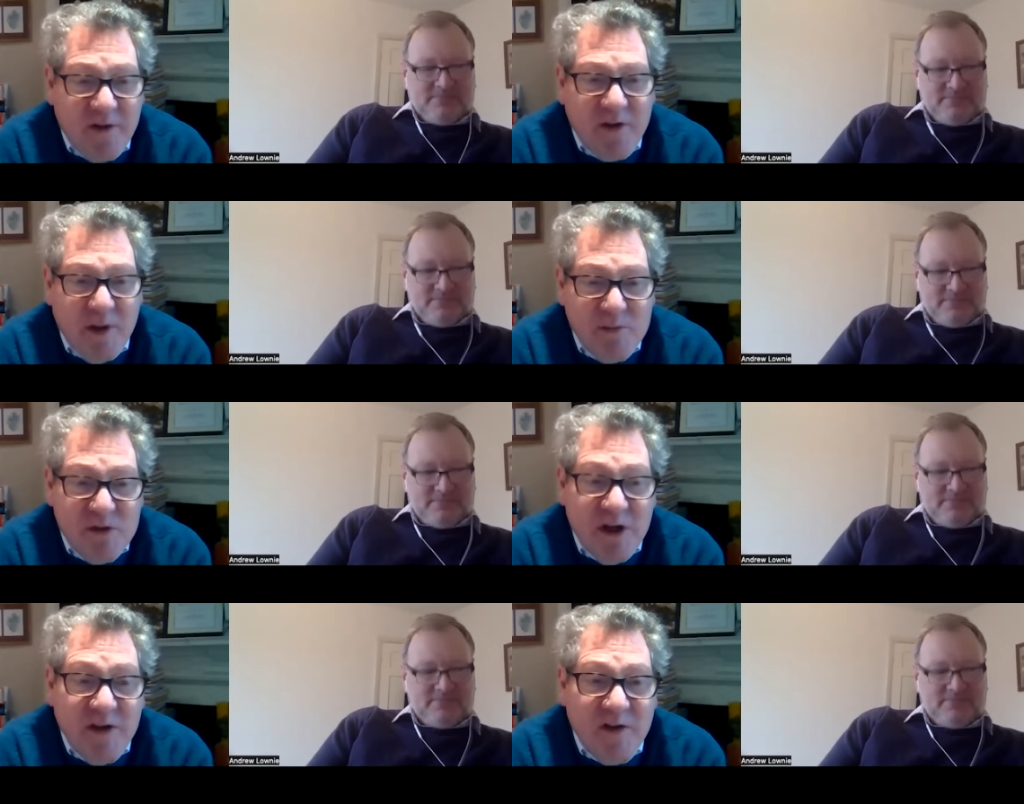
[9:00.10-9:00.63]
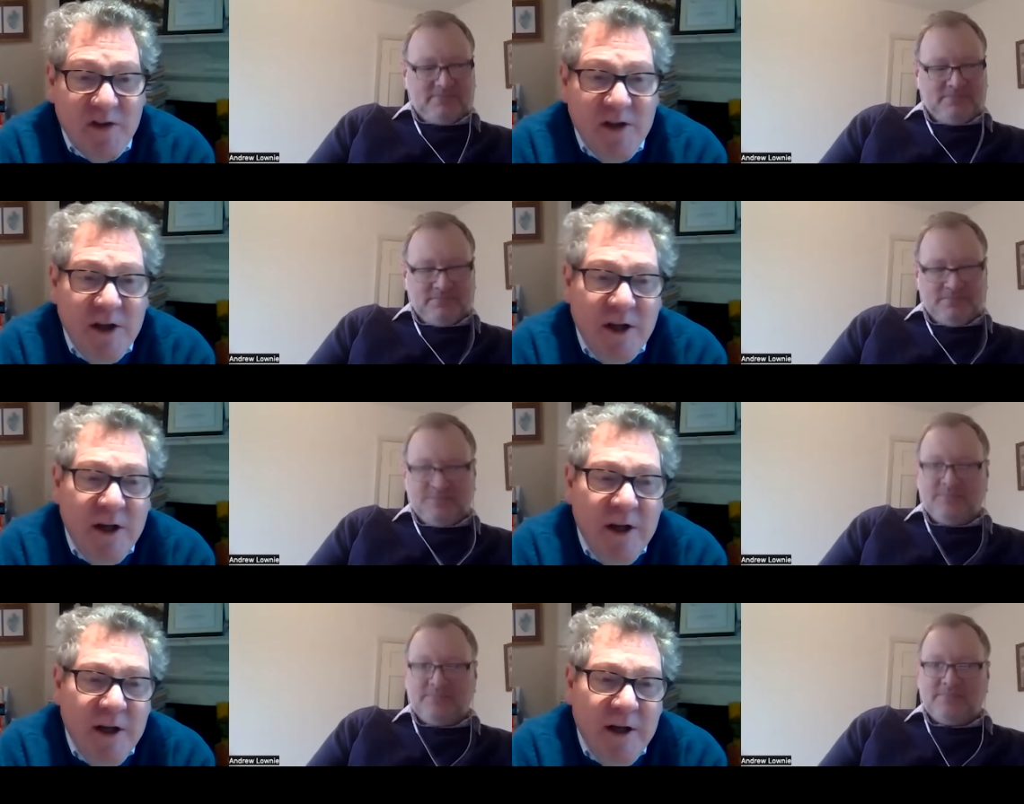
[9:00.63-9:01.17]
Speaker 1: subjects
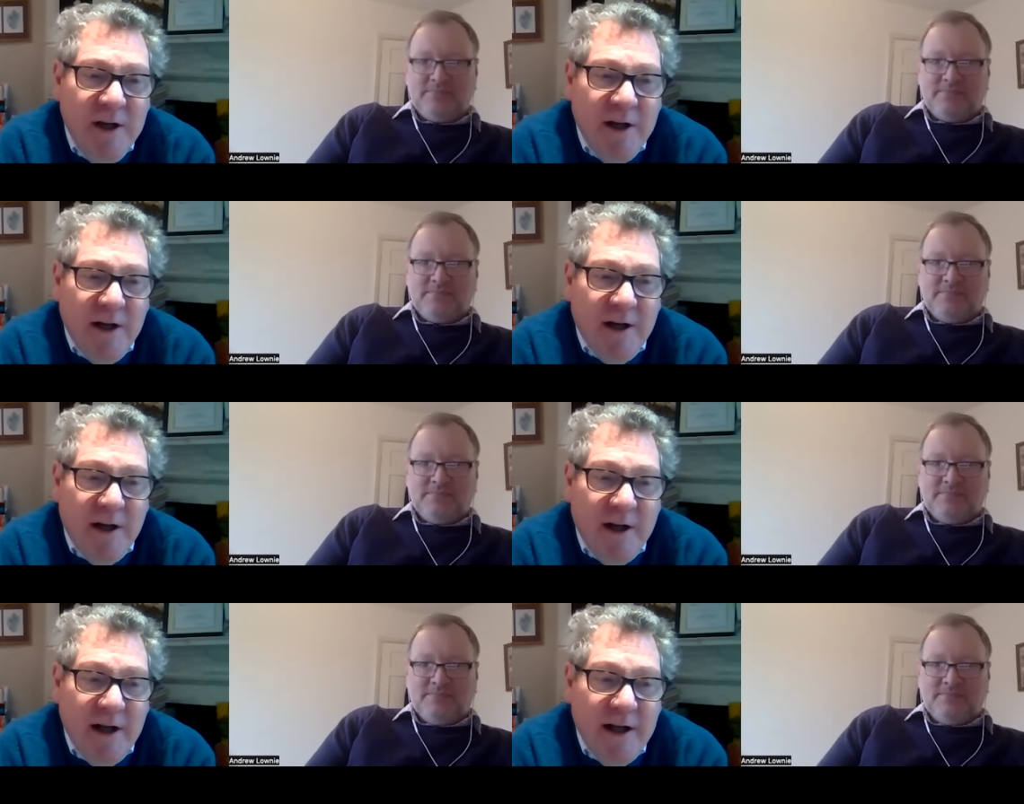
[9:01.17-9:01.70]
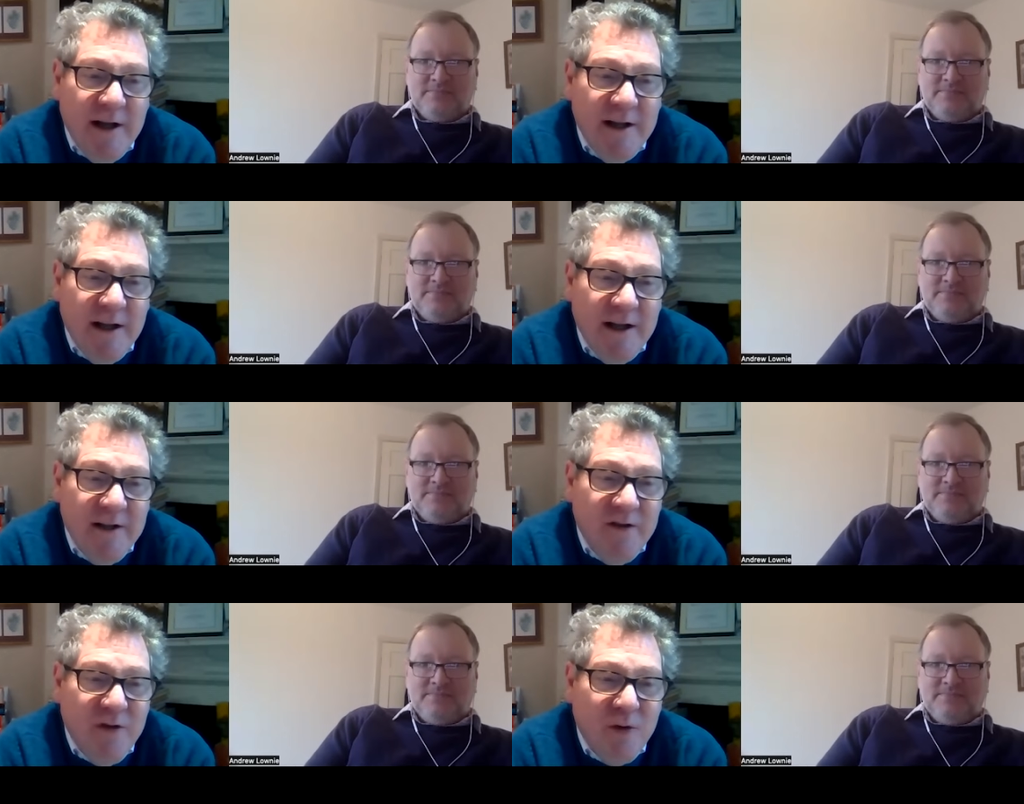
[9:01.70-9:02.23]
uh, and,
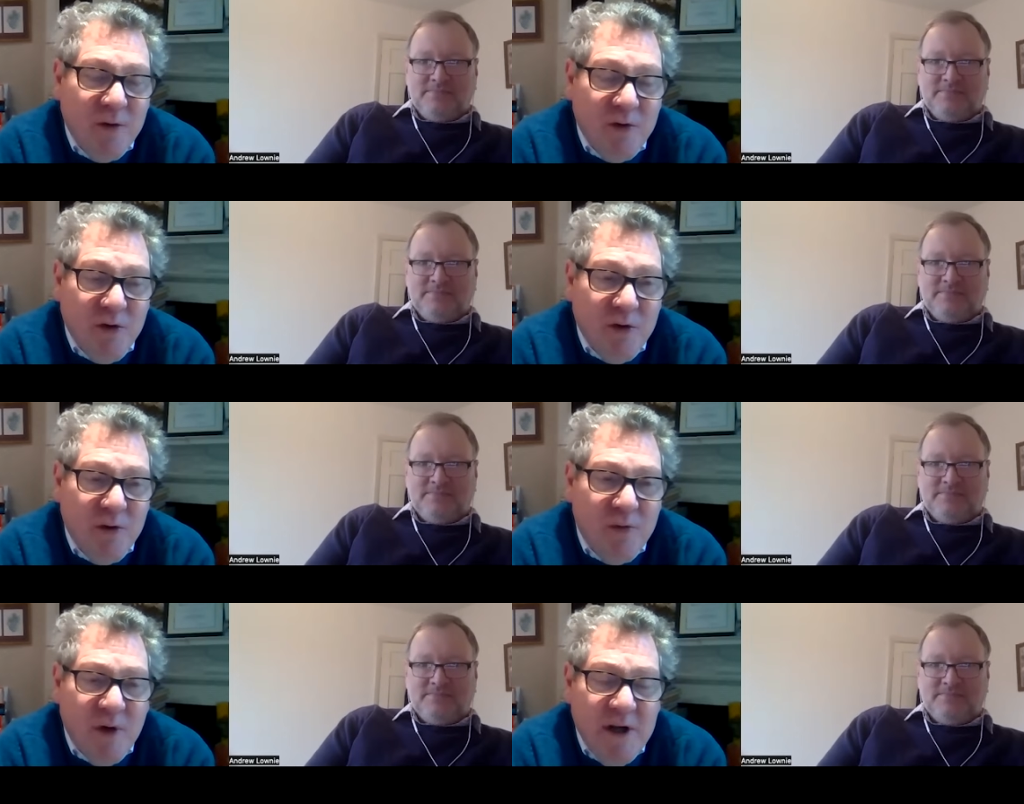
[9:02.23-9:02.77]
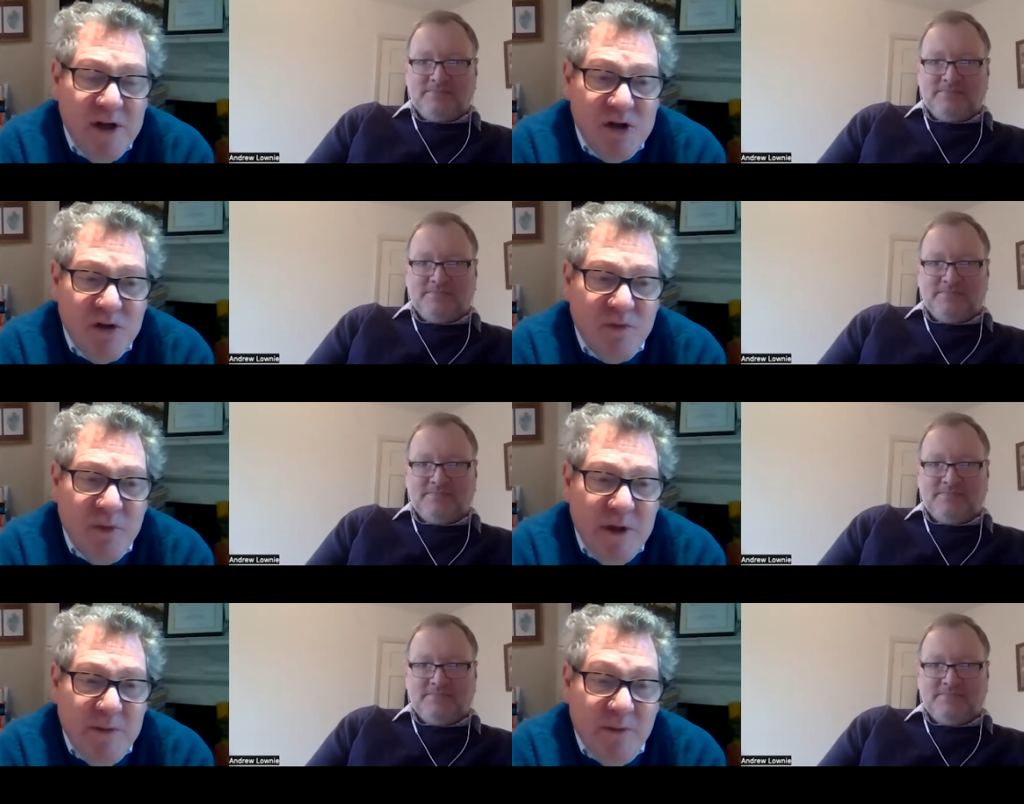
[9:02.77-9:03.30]
and, talk to a range
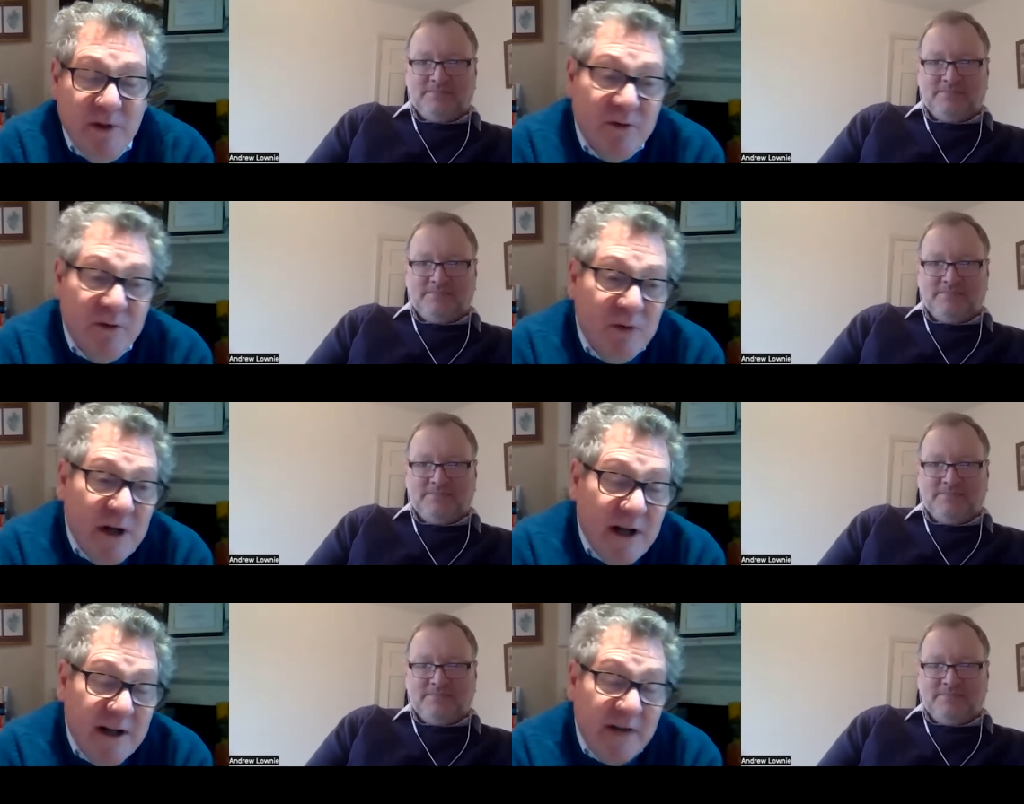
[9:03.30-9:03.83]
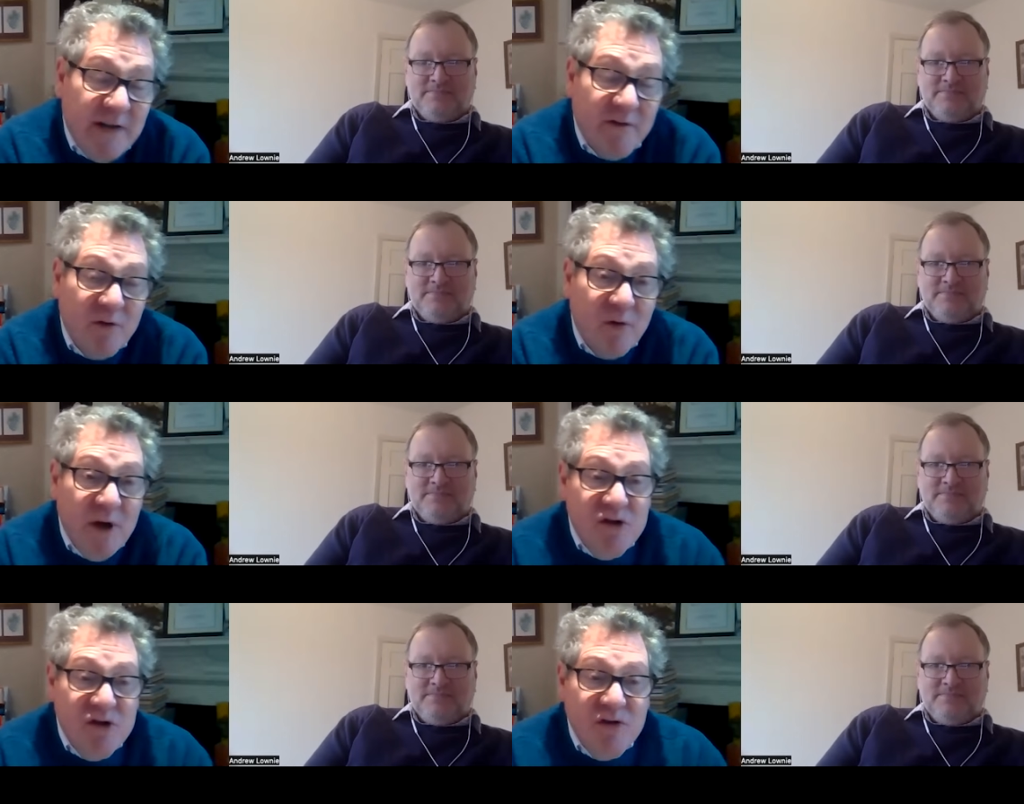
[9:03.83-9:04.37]
of people and, re- and have a
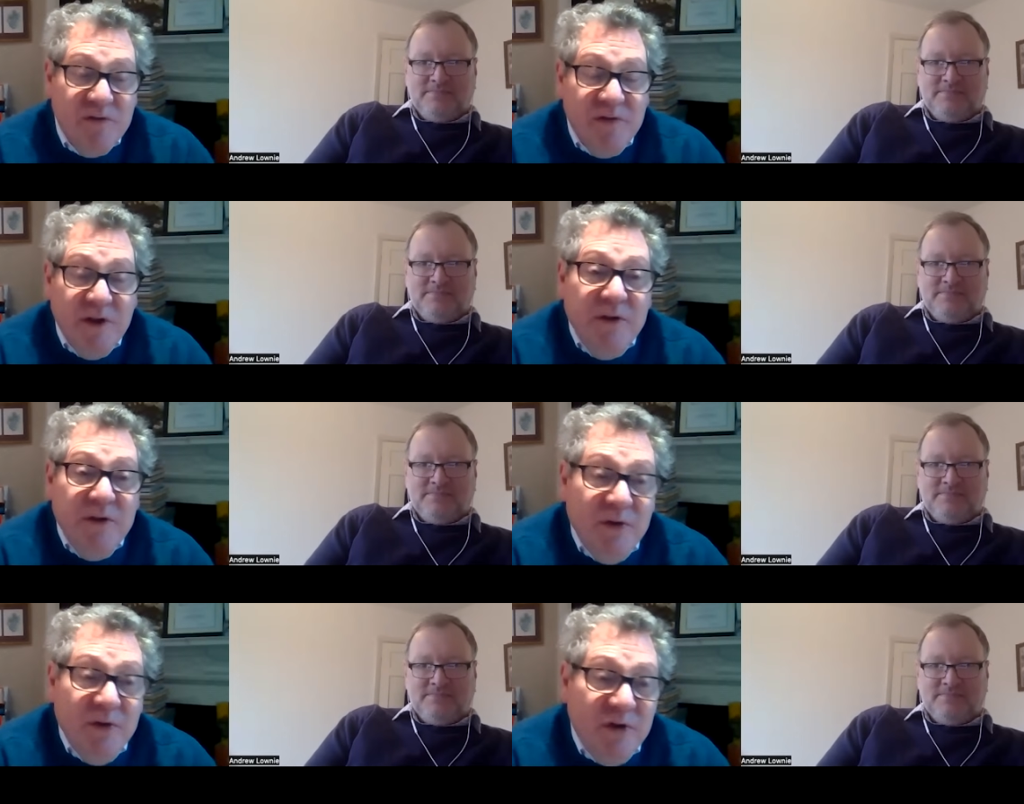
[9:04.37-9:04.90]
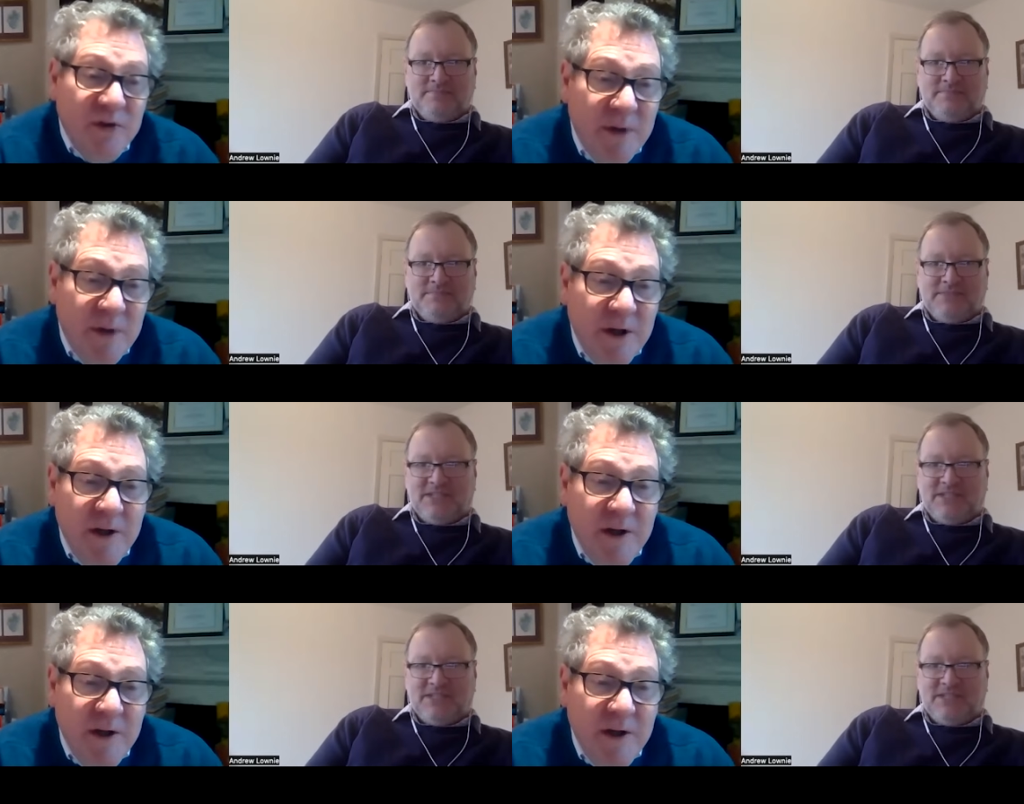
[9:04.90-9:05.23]
range of views.